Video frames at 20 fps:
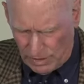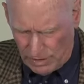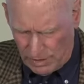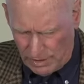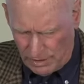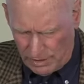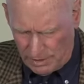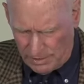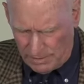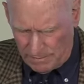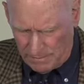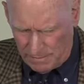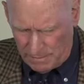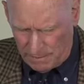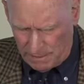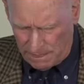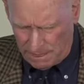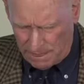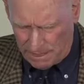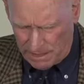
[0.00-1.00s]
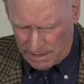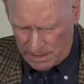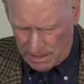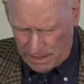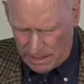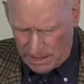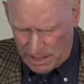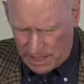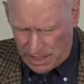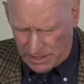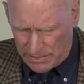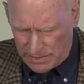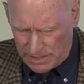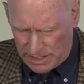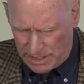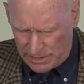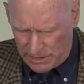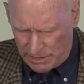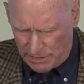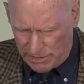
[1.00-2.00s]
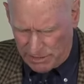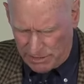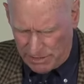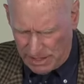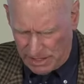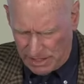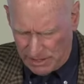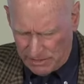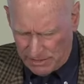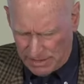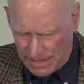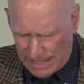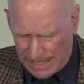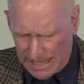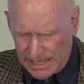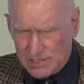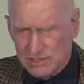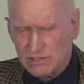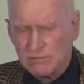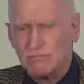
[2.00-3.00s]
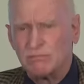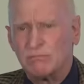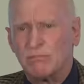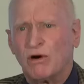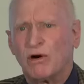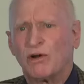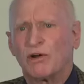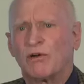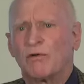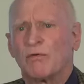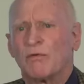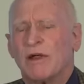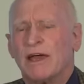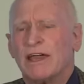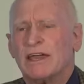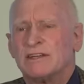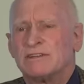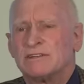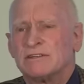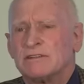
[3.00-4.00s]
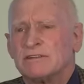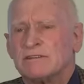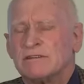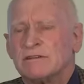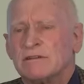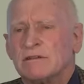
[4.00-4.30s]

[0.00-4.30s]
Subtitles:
And the other thing that moderated